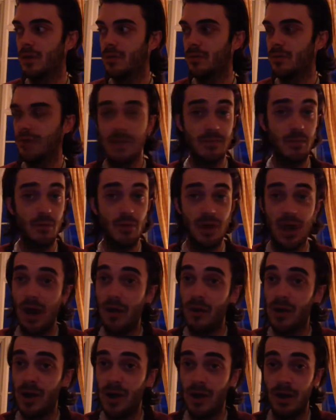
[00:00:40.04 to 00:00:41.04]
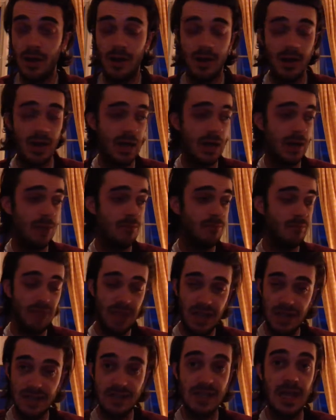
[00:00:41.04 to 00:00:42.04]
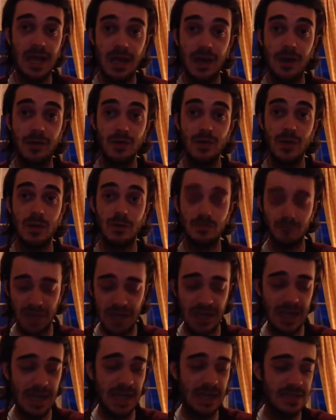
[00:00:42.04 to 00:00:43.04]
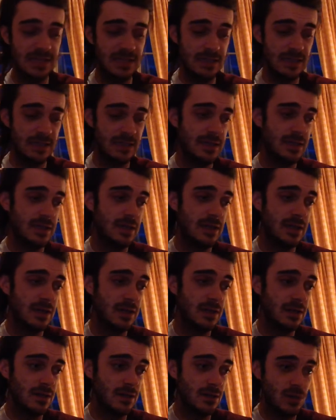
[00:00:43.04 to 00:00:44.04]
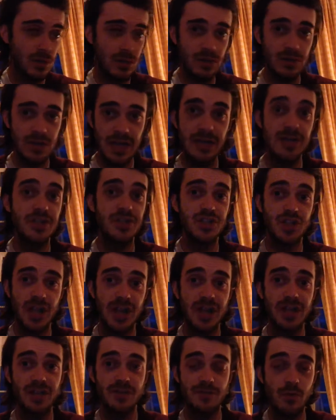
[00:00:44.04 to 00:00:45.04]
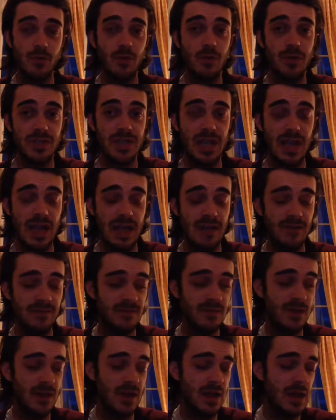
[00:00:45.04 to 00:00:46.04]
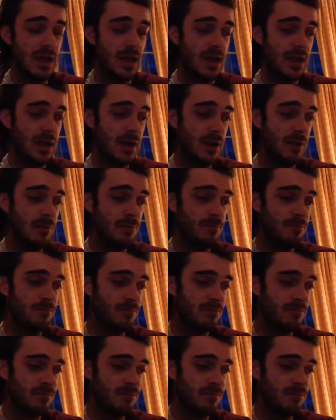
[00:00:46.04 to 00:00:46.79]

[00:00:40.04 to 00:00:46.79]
Big ball carrier, big tackler as well, big hitter, good interchange forward to have.